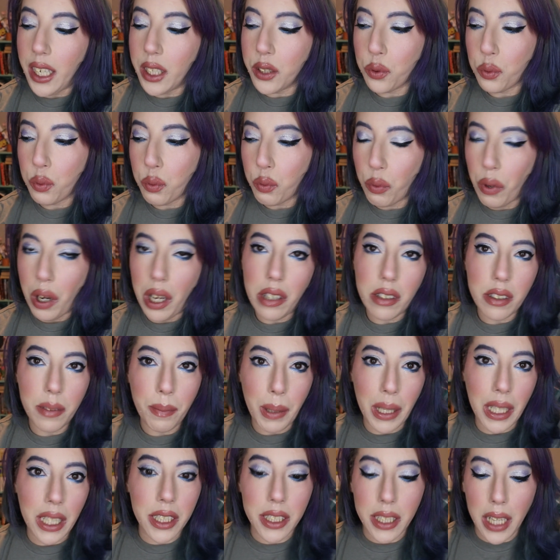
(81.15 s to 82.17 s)
as well
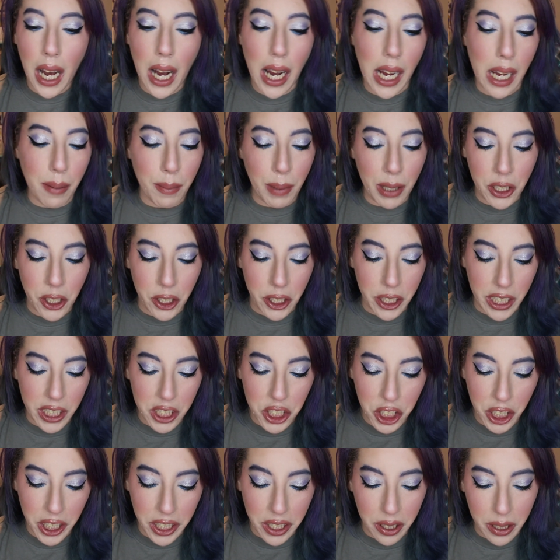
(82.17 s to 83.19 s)
because I am a dirty
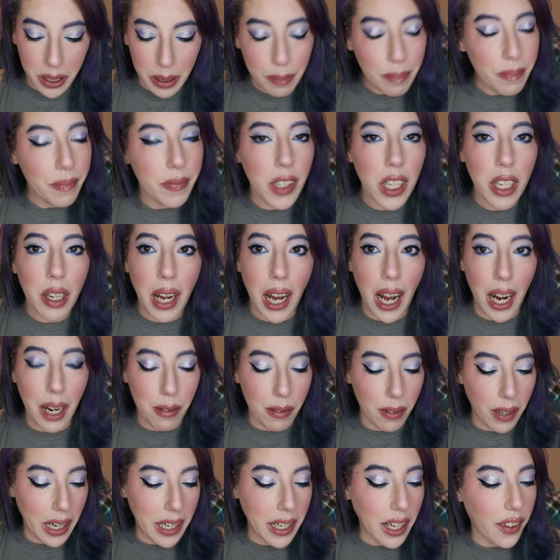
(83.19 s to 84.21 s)
cheater I
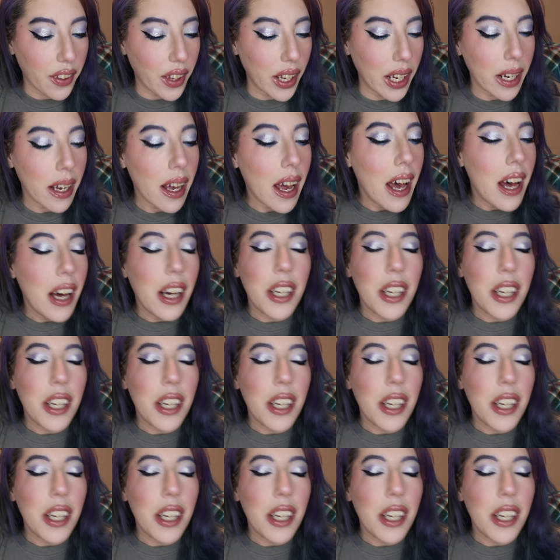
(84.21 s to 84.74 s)
regret nothing.